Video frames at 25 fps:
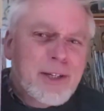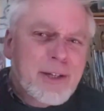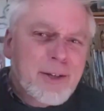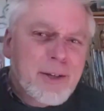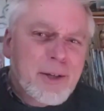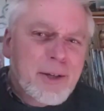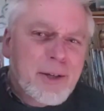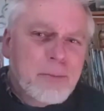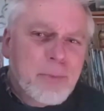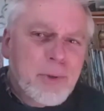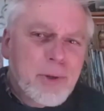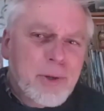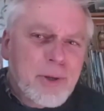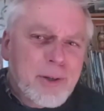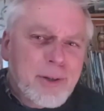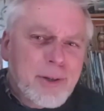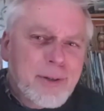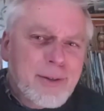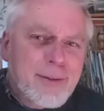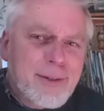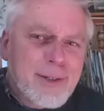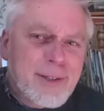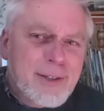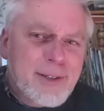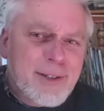good book,
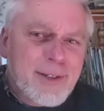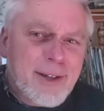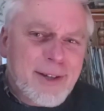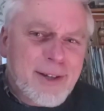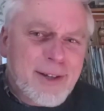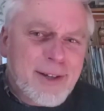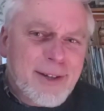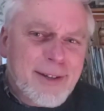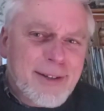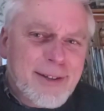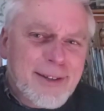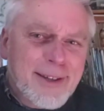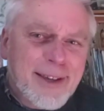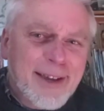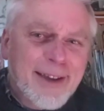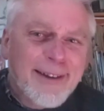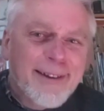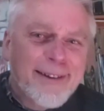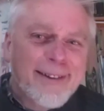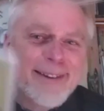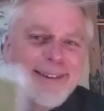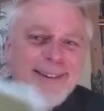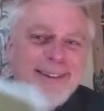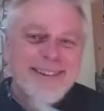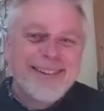which,
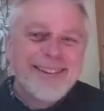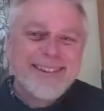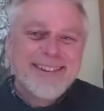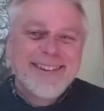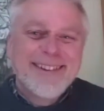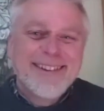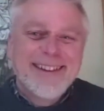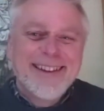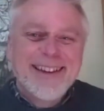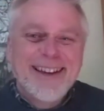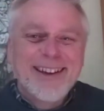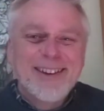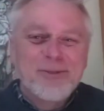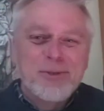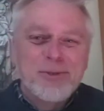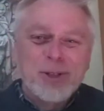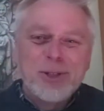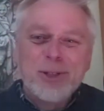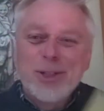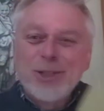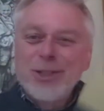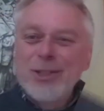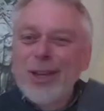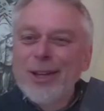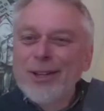yeah, I was
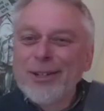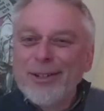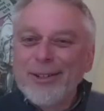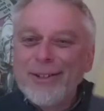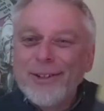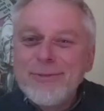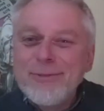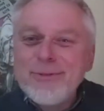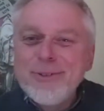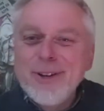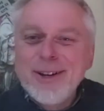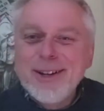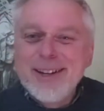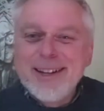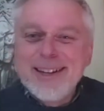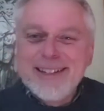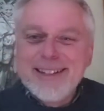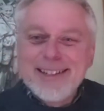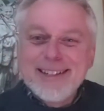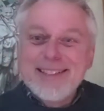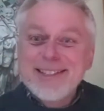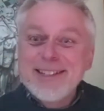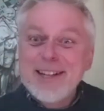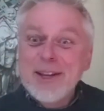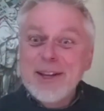excited to find.
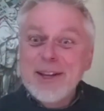It's like,